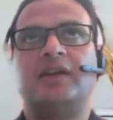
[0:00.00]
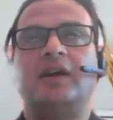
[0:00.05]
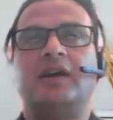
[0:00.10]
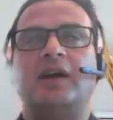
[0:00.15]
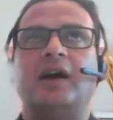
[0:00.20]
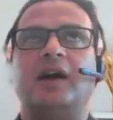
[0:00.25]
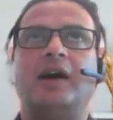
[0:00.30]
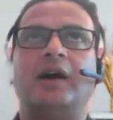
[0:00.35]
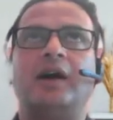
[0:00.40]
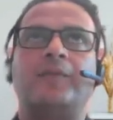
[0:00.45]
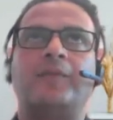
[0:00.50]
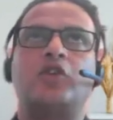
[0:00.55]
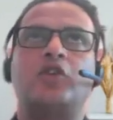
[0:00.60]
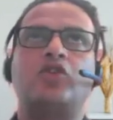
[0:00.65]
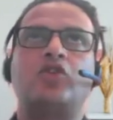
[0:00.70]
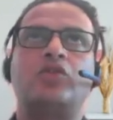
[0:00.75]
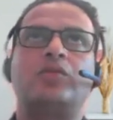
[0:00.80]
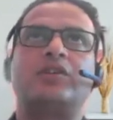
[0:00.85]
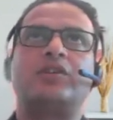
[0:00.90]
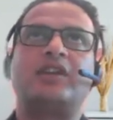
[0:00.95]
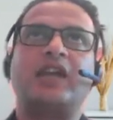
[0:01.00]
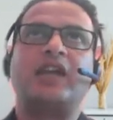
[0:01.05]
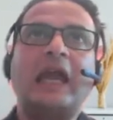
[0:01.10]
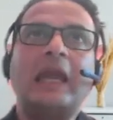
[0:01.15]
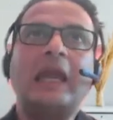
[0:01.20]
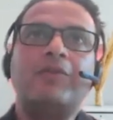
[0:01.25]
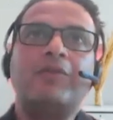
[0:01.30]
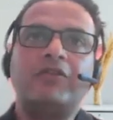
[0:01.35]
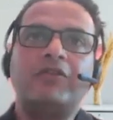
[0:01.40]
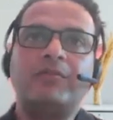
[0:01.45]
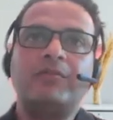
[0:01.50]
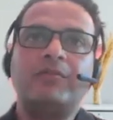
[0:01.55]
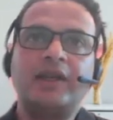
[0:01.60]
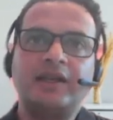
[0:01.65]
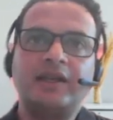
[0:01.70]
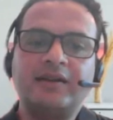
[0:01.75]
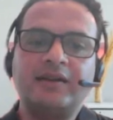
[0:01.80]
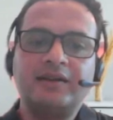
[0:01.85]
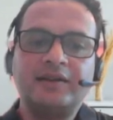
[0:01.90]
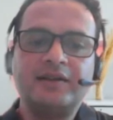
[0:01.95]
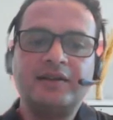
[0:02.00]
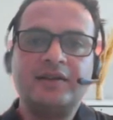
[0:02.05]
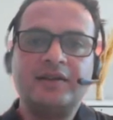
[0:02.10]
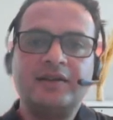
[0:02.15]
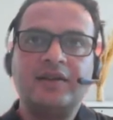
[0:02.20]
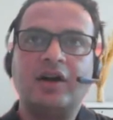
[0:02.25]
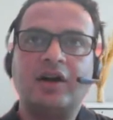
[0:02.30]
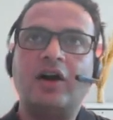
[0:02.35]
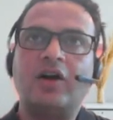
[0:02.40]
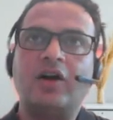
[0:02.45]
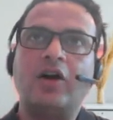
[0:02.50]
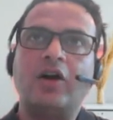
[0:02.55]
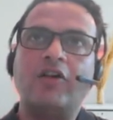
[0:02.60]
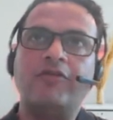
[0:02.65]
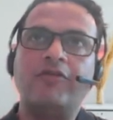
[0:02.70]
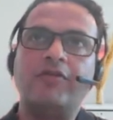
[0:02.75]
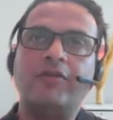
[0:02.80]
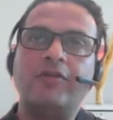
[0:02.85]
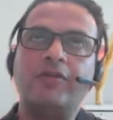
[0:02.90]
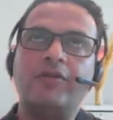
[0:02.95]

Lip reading: um, type of material of